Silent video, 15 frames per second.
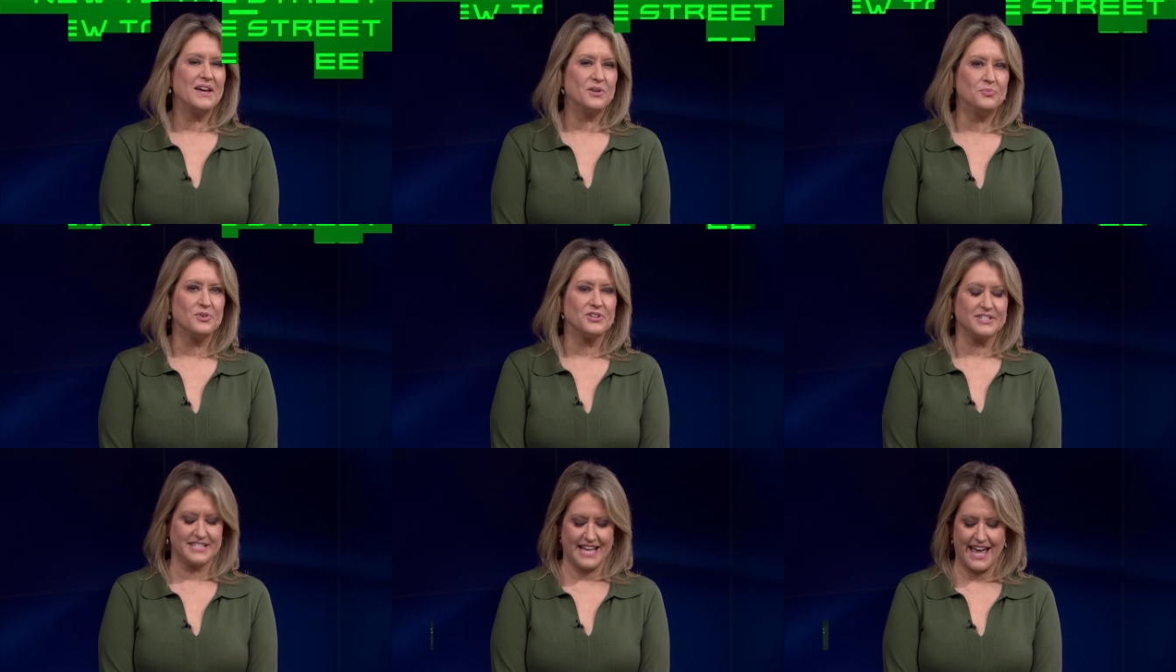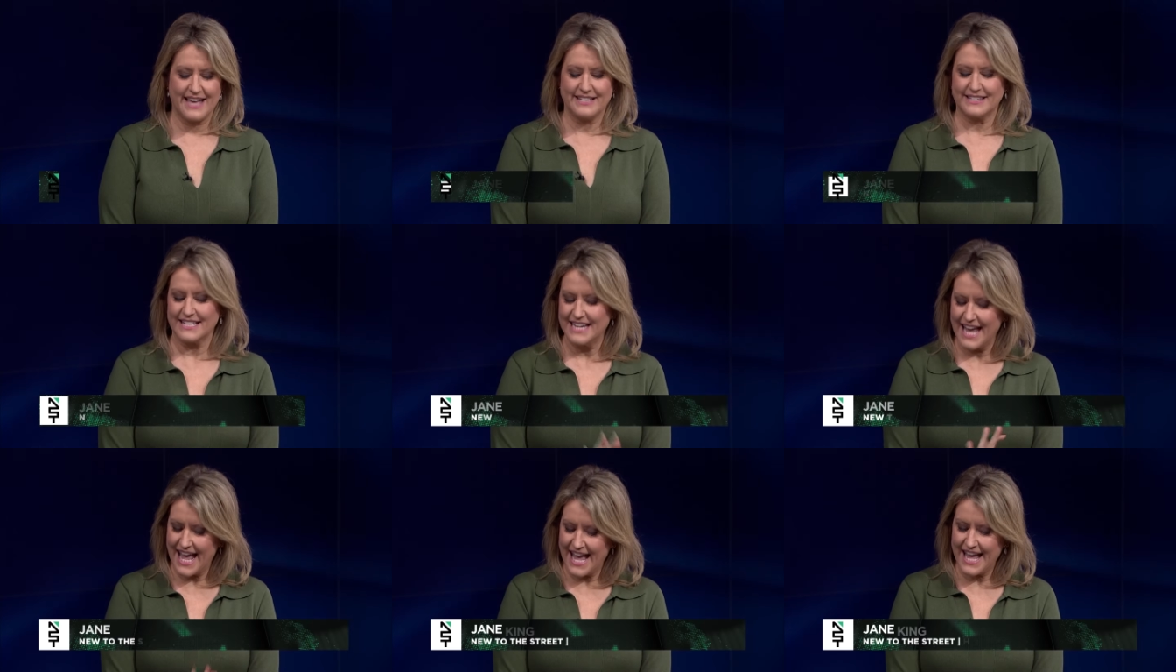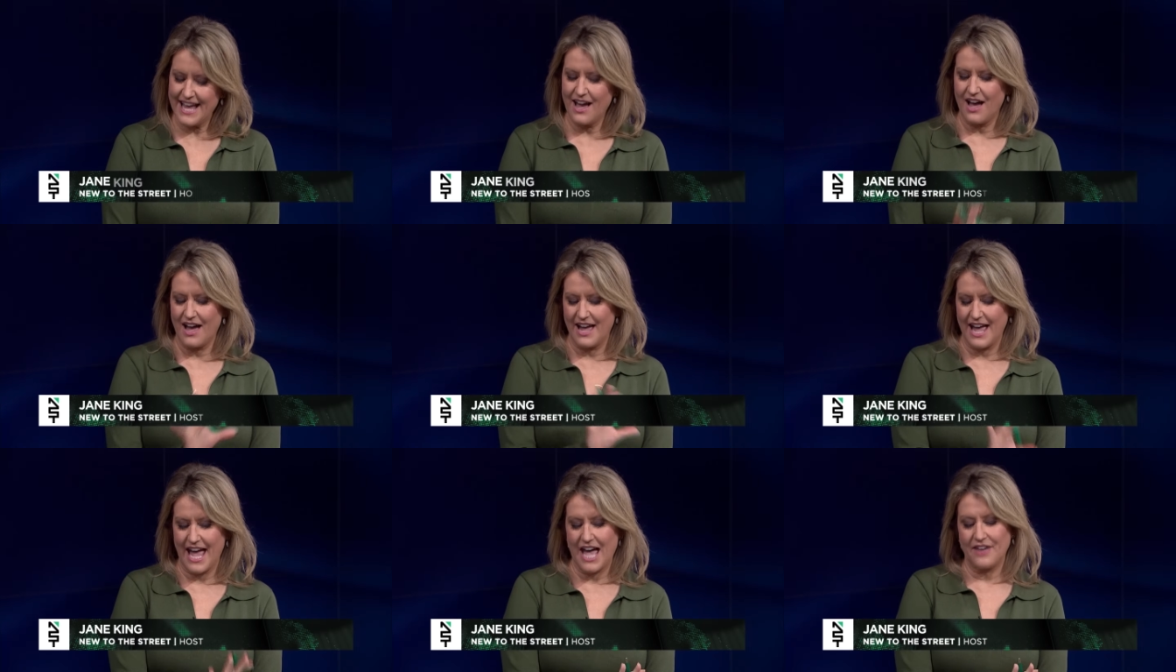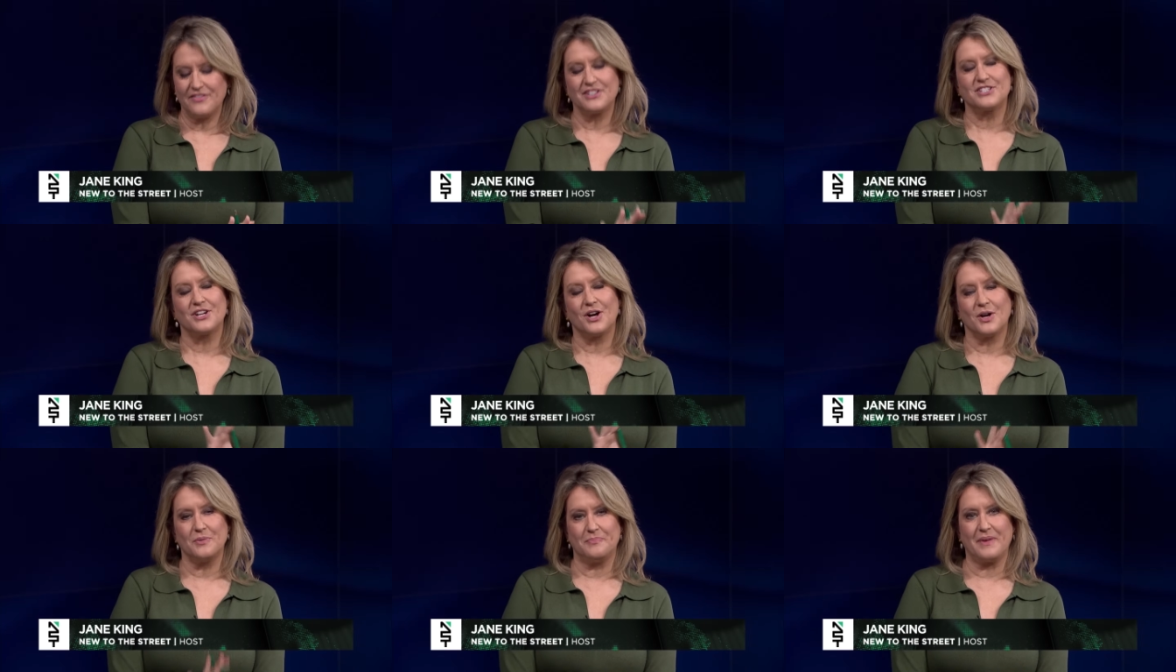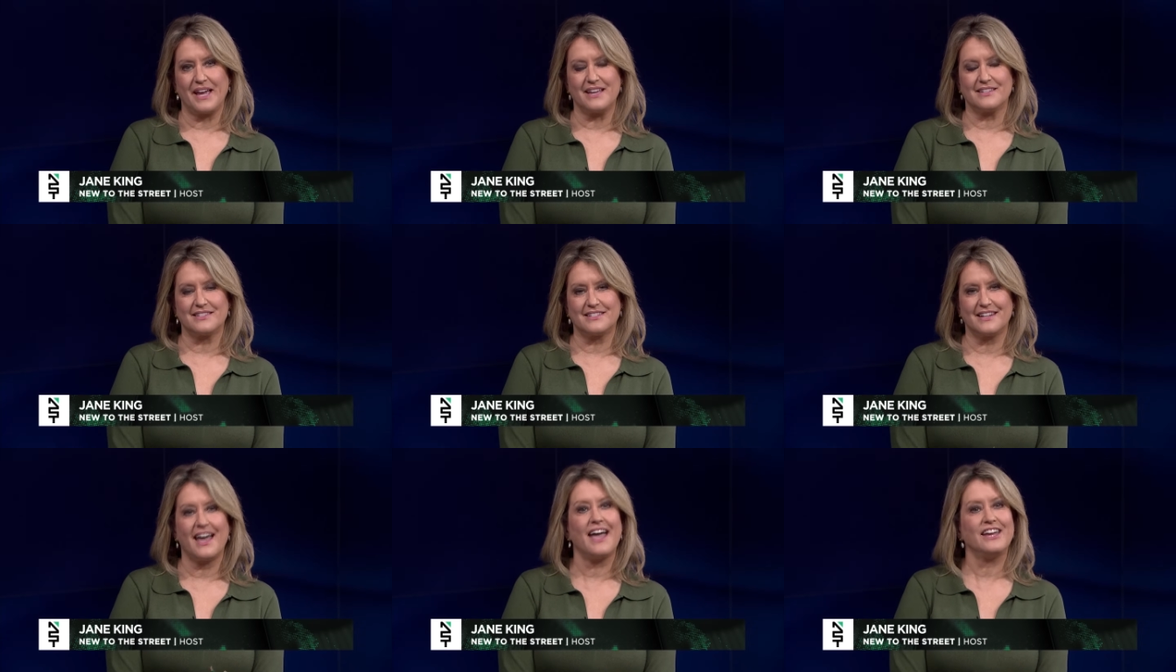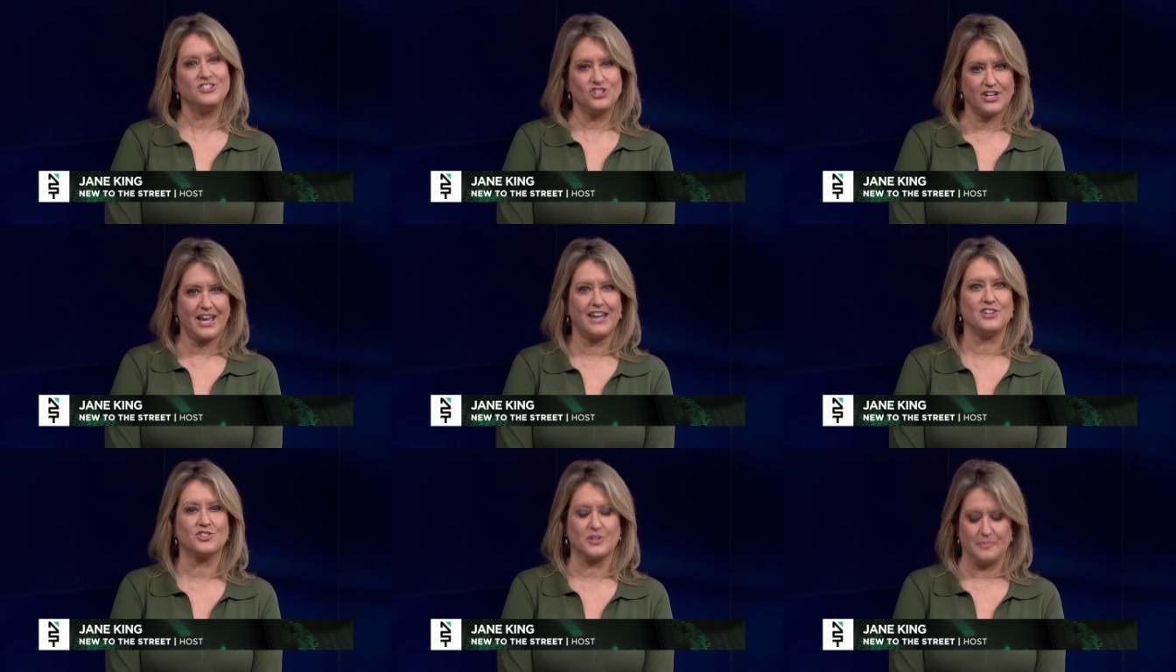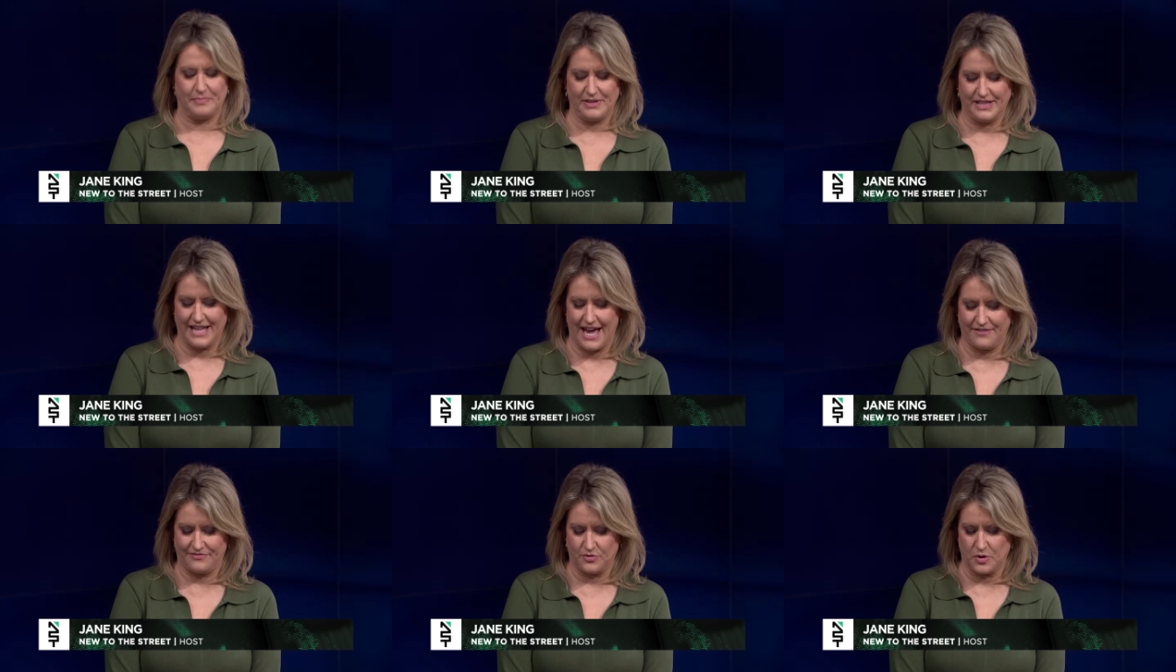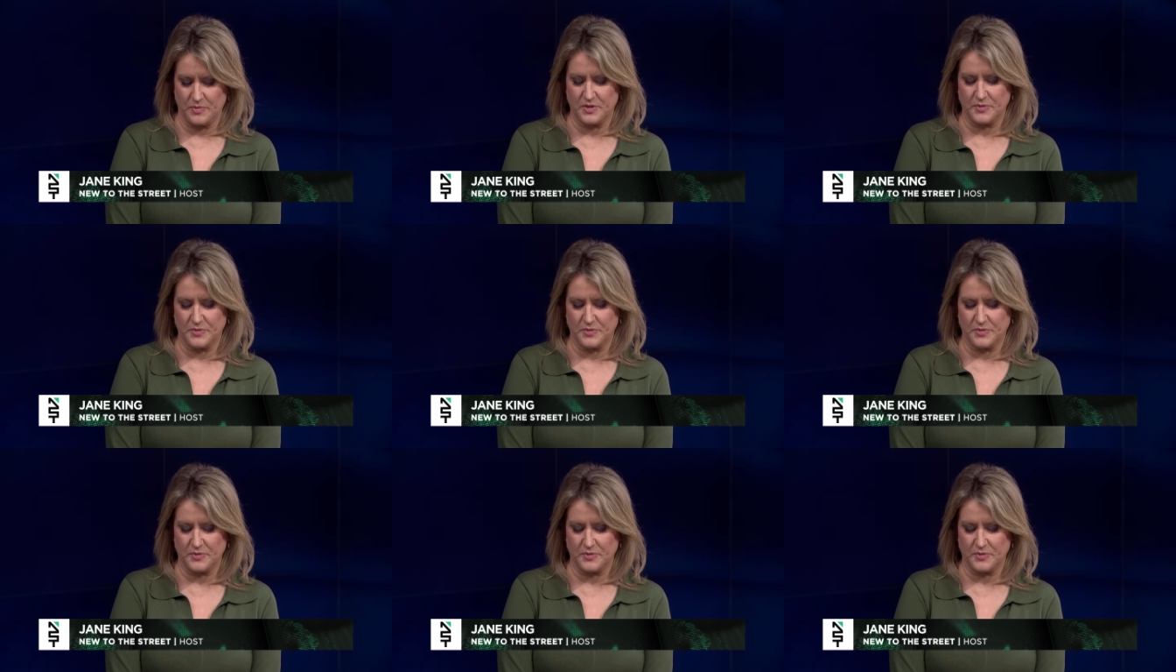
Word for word: Works has an AI avatar based education platform,